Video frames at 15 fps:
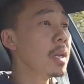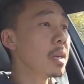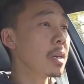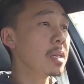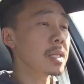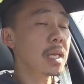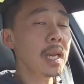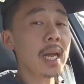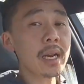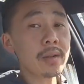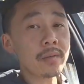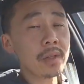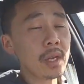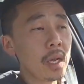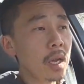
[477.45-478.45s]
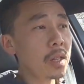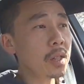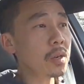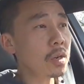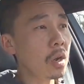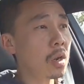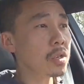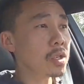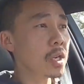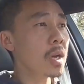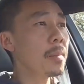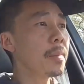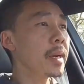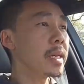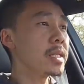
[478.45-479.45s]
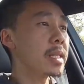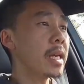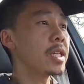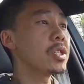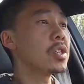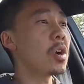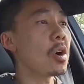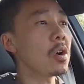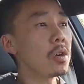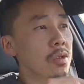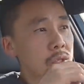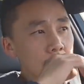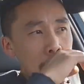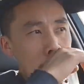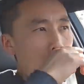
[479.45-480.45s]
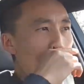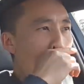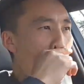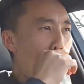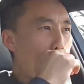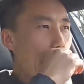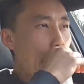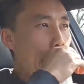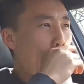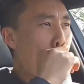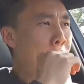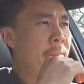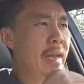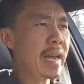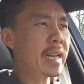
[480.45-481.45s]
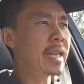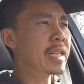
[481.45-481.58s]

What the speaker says: Because a lot of the other larger companies, they charge, you know, an